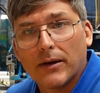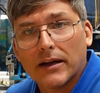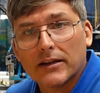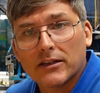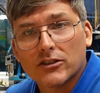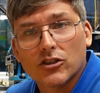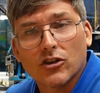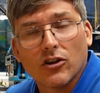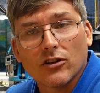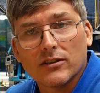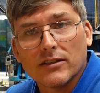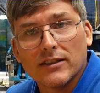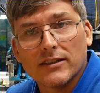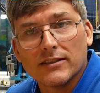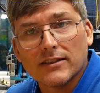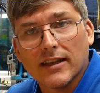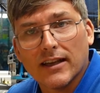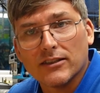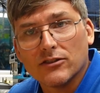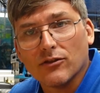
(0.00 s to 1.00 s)
buckshot
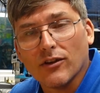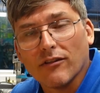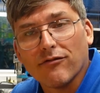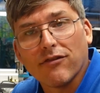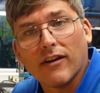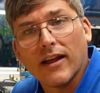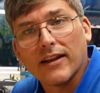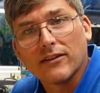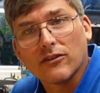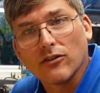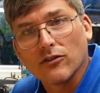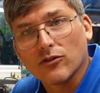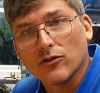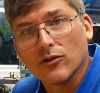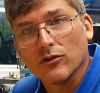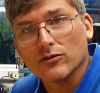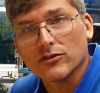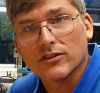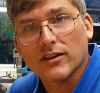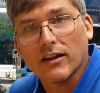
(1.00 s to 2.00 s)
these days, you have flight
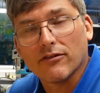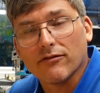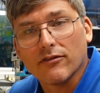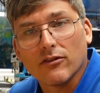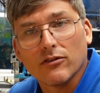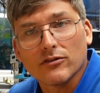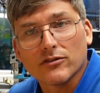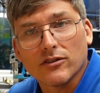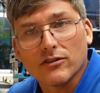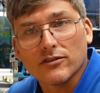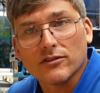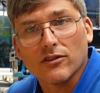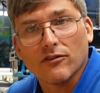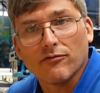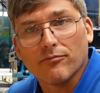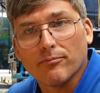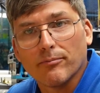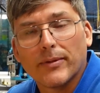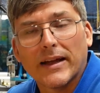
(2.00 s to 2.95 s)
control stuff and all sorts of